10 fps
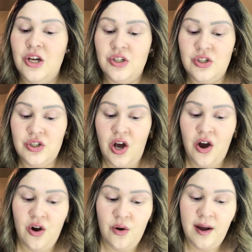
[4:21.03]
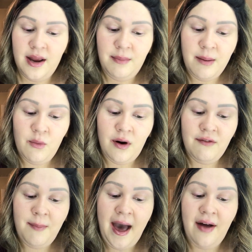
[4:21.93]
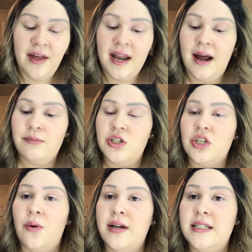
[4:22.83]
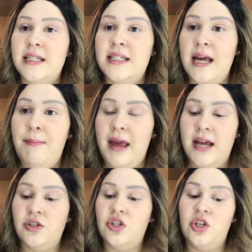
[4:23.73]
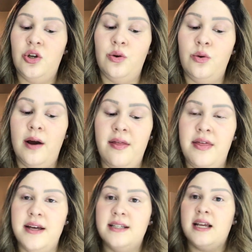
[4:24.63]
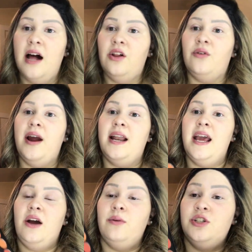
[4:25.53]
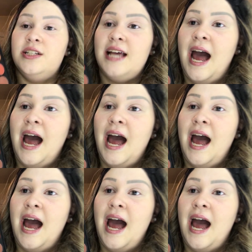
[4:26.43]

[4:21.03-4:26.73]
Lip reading: So in my Morphe palette, I'm just going to dip into this color right here, which is